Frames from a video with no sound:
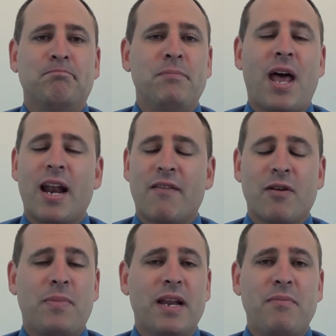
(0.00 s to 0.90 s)
Not
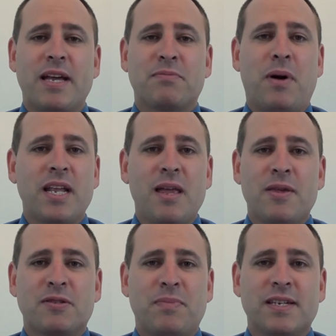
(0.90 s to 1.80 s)
everybody makes money in
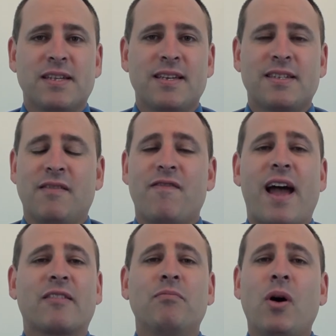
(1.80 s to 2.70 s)
this business. In
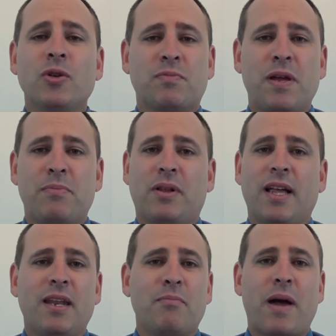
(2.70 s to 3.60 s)
fact, most people
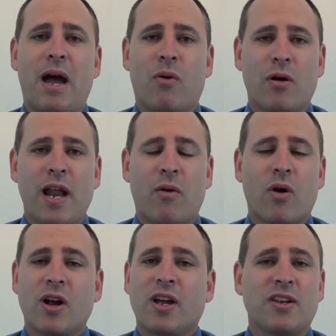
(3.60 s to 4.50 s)
in Empower
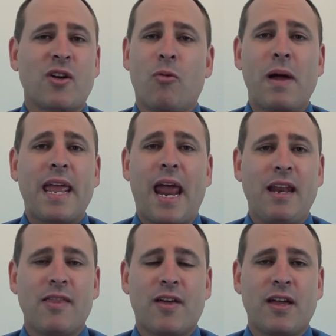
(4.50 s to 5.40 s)
Network don't make
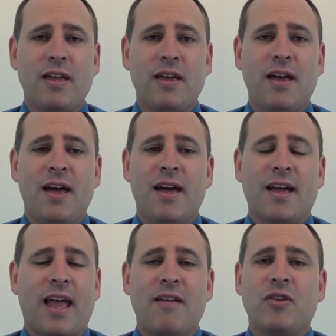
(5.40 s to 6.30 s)
anything.
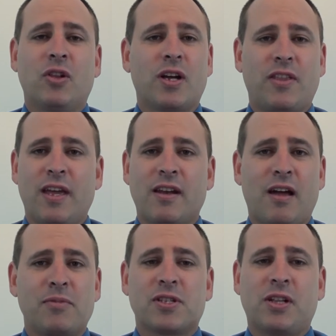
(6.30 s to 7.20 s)
Okay, if you look at the
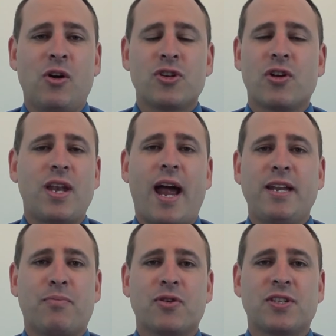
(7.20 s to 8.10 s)
income disclosure,
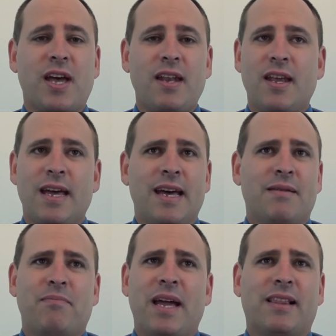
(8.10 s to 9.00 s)

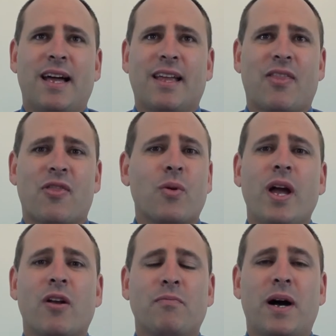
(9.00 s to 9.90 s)
90% make like
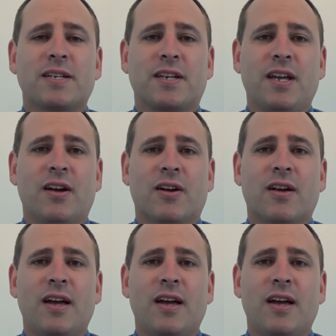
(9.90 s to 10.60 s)
$300 a year.